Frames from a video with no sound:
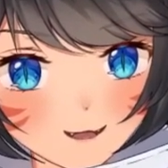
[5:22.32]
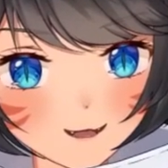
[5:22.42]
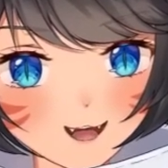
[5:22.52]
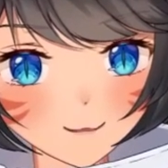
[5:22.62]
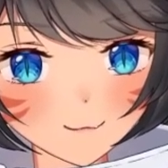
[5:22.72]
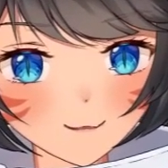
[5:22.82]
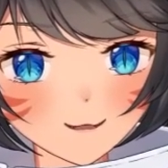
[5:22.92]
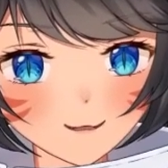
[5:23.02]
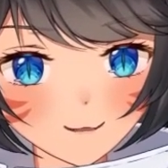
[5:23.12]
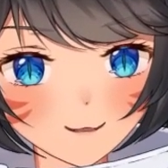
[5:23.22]
I really
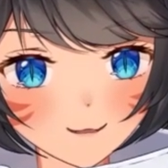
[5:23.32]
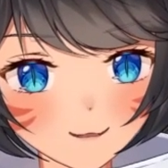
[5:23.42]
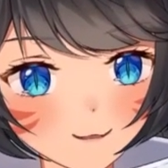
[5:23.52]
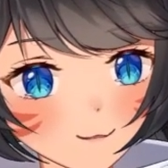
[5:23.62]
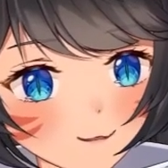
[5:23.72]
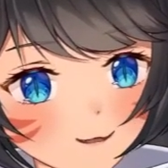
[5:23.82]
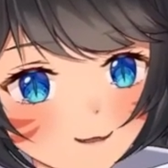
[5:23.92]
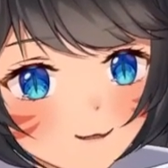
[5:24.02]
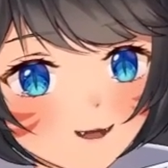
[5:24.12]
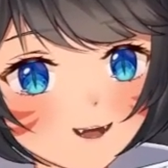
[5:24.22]
want to, though.
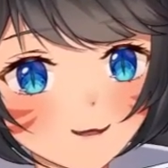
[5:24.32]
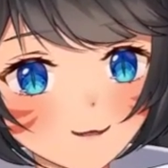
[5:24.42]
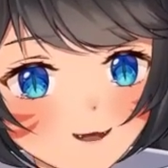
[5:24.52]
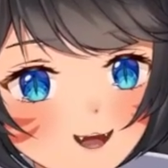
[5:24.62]
Unless...